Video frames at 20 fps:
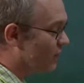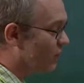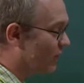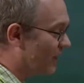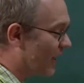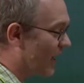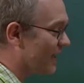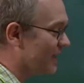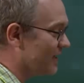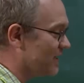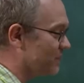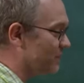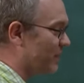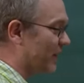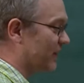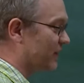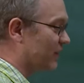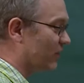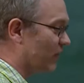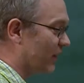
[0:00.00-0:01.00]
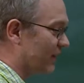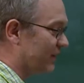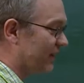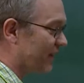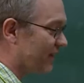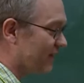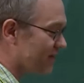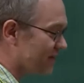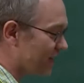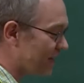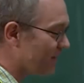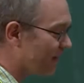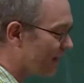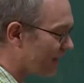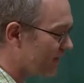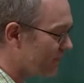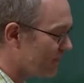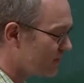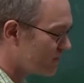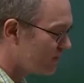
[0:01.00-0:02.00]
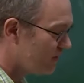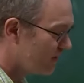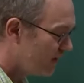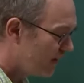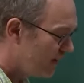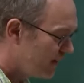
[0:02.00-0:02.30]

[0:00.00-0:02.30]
you can't expect to write down the same arguments